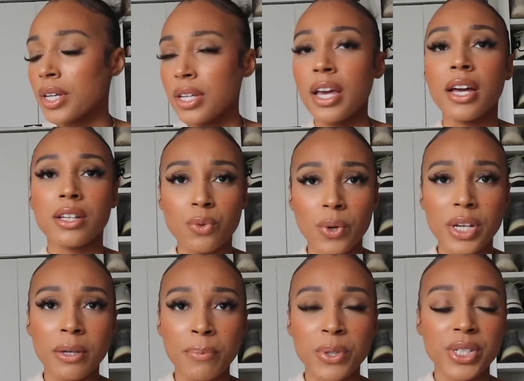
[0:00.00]
Yeah,
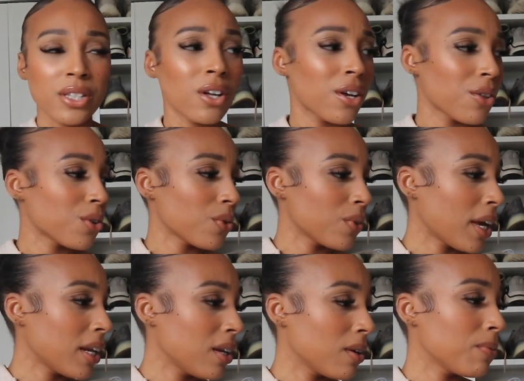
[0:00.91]
20%. The other
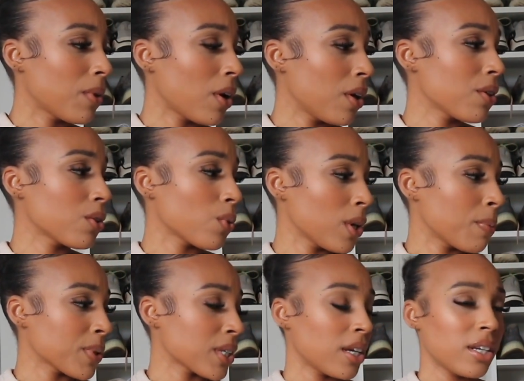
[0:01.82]
the other
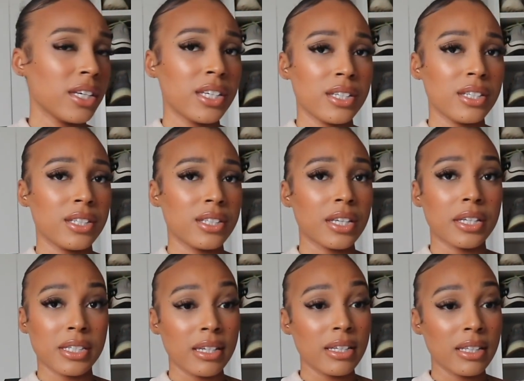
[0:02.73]
20% is
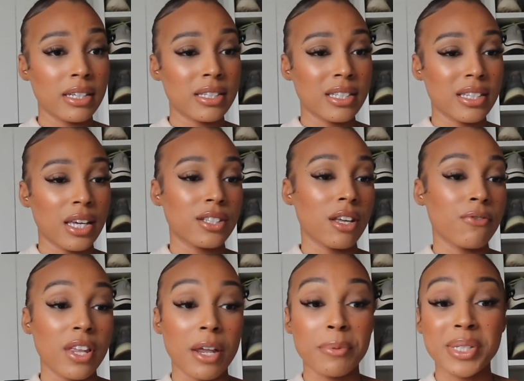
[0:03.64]
isn't because it's like
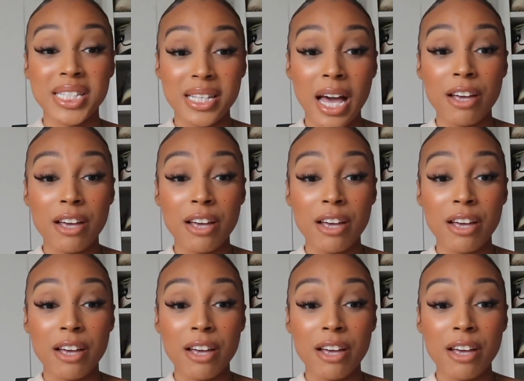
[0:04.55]
stuff that I've